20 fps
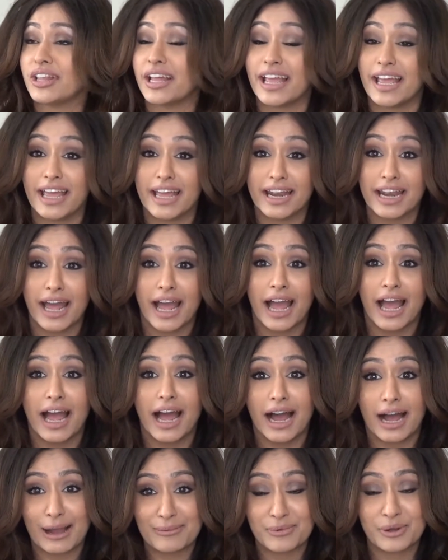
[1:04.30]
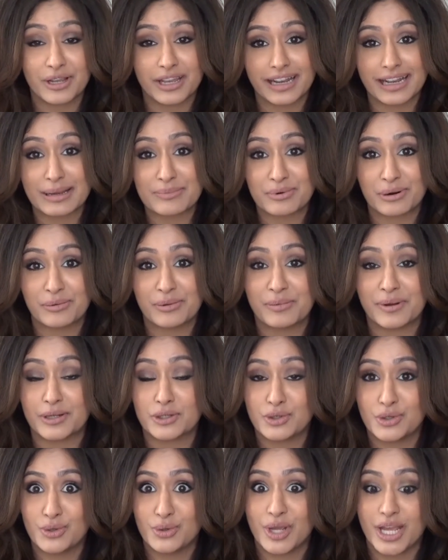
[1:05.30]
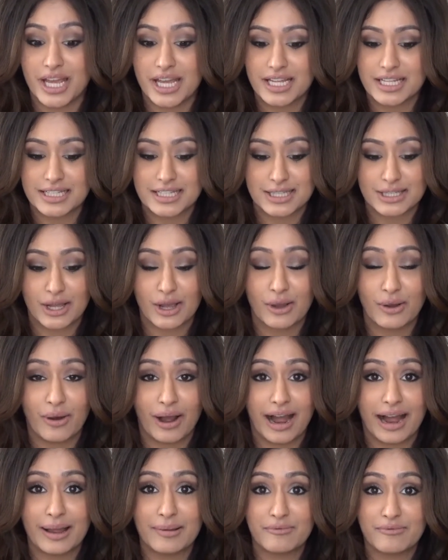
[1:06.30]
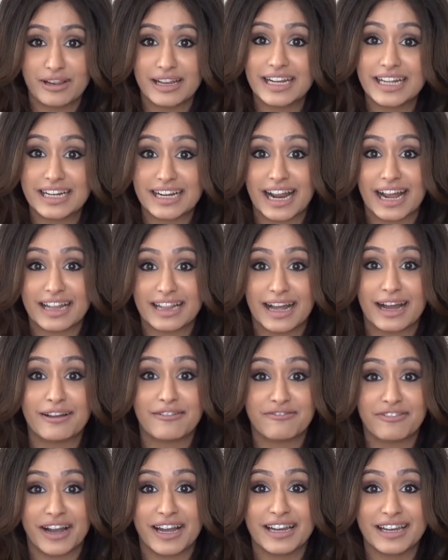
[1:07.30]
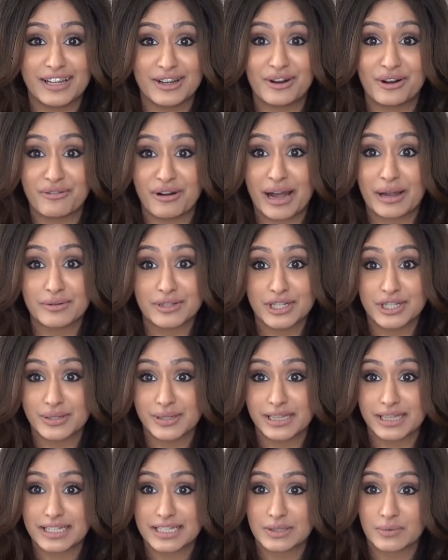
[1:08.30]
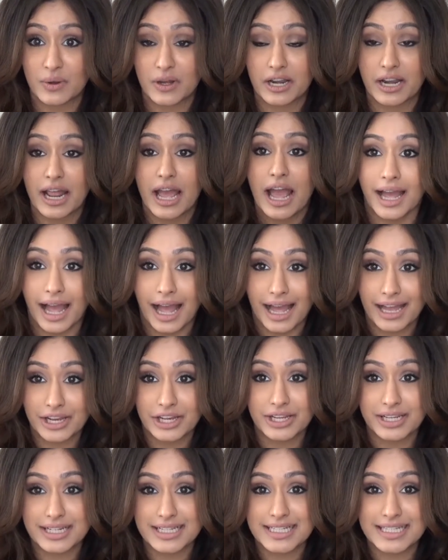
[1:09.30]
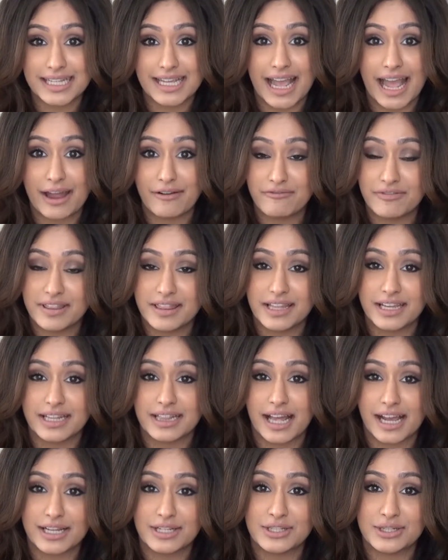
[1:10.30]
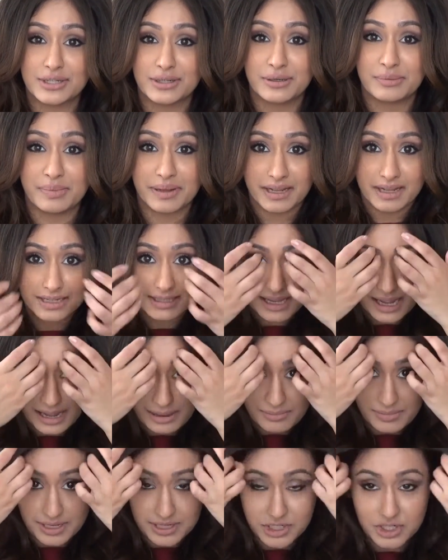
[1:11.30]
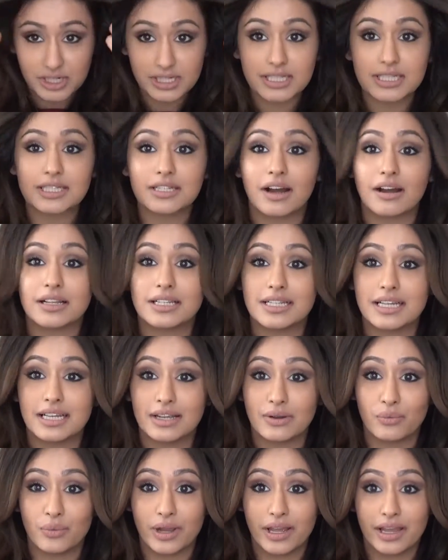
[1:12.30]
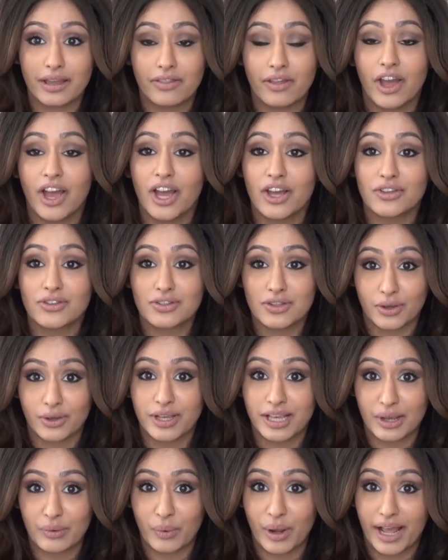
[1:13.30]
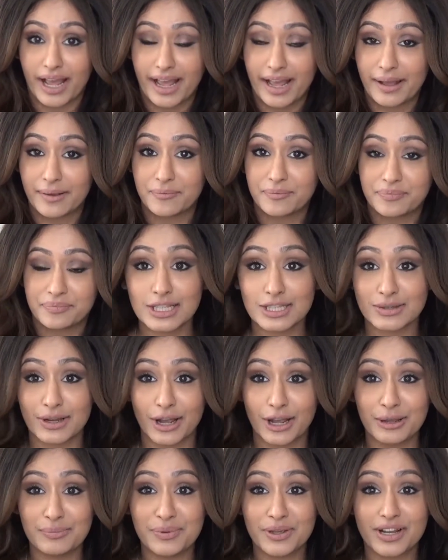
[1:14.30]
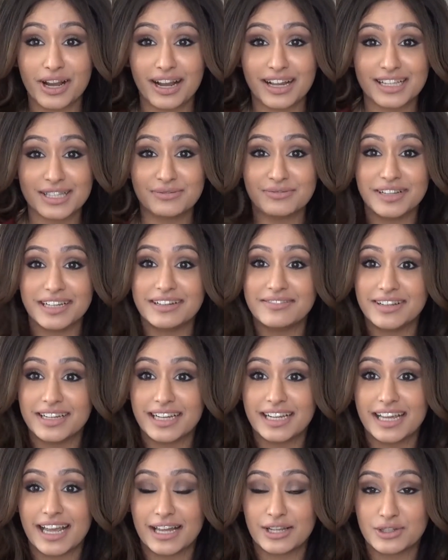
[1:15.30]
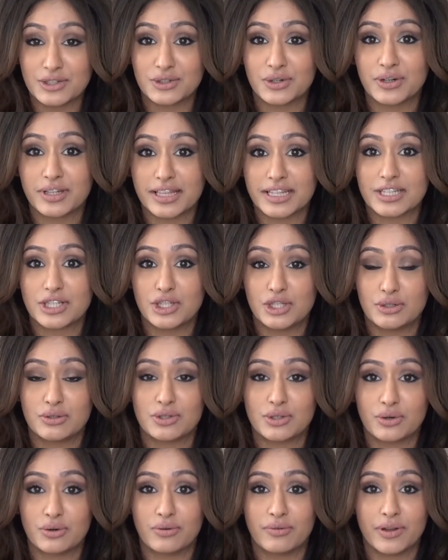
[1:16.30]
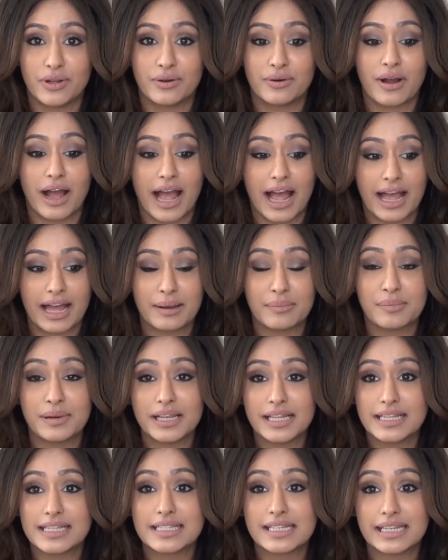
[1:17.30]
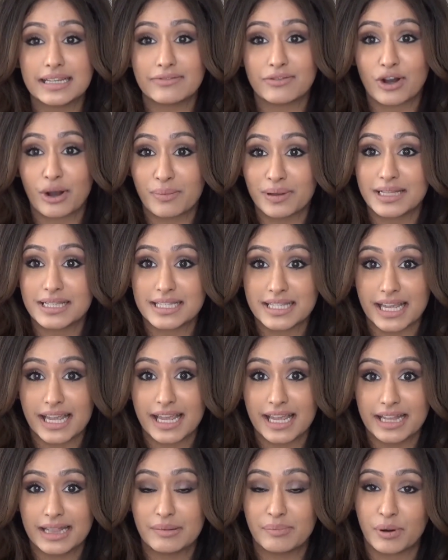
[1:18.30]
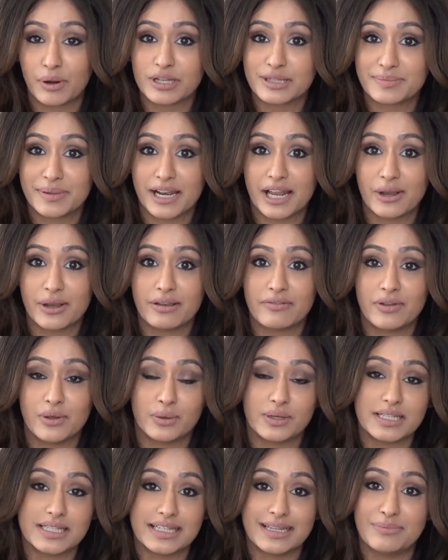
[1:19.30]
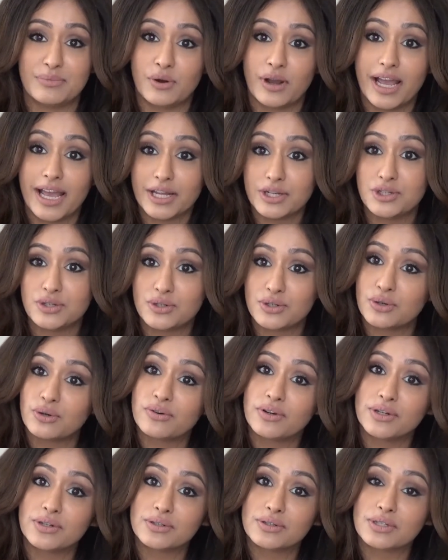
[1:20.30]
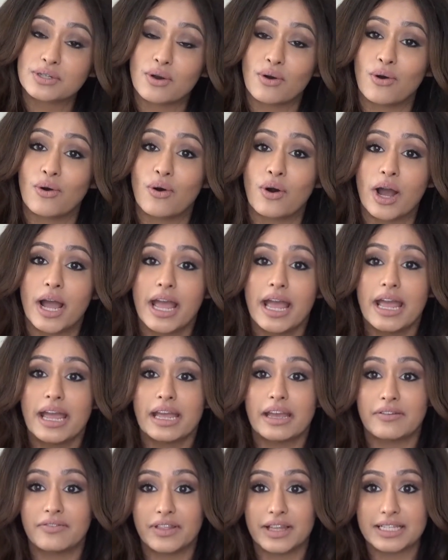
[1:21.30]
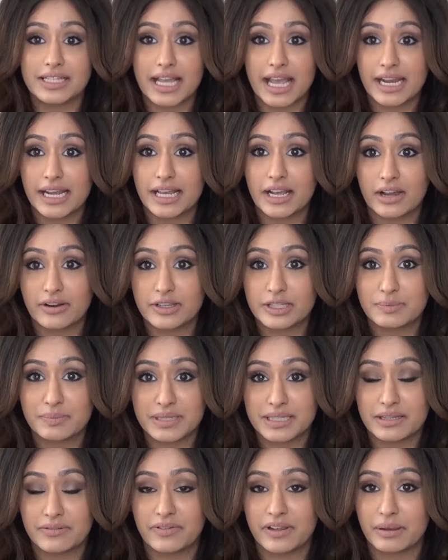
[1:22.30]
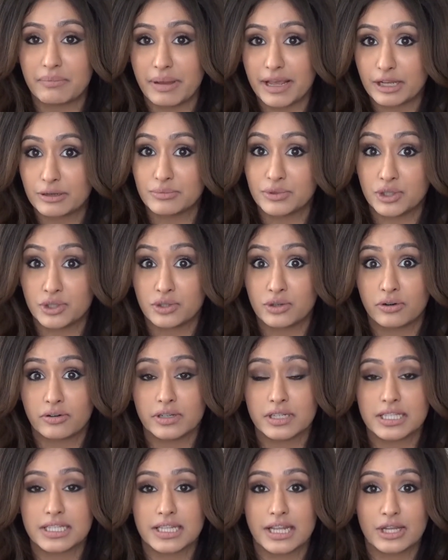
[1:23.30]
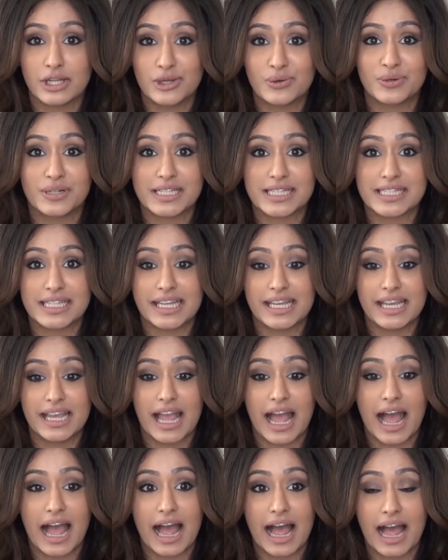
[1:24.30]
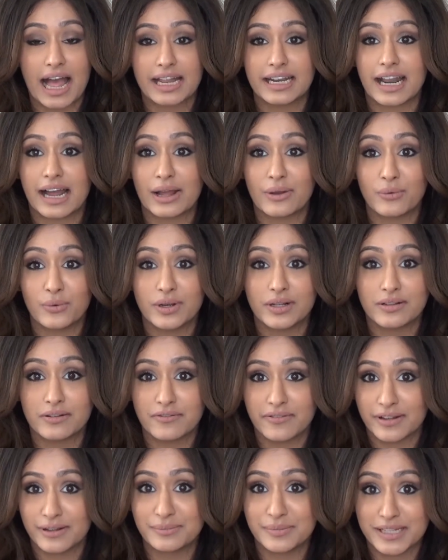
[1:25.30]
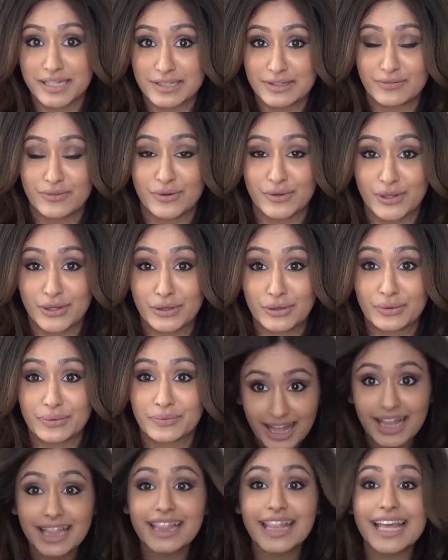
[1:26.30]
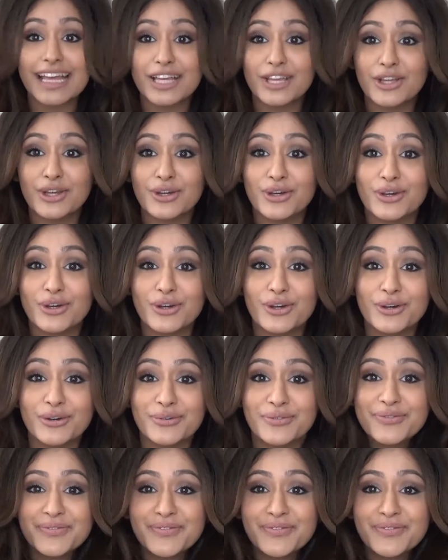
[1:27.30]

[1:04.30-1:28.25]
in, I'm not kidding, probably about 2 years. So I'm really glad that I finally got around to doing this one. And you're gonna see everything that I do because I'm literally starting with soaking wet hair. So I hope you guys really, really enjoyed this tutorial, and please leave comments in the box below if you want to see more hair tutorials or if there's any kind of specific makeup tutorials that you want to see, and I will film these for you. Thank you!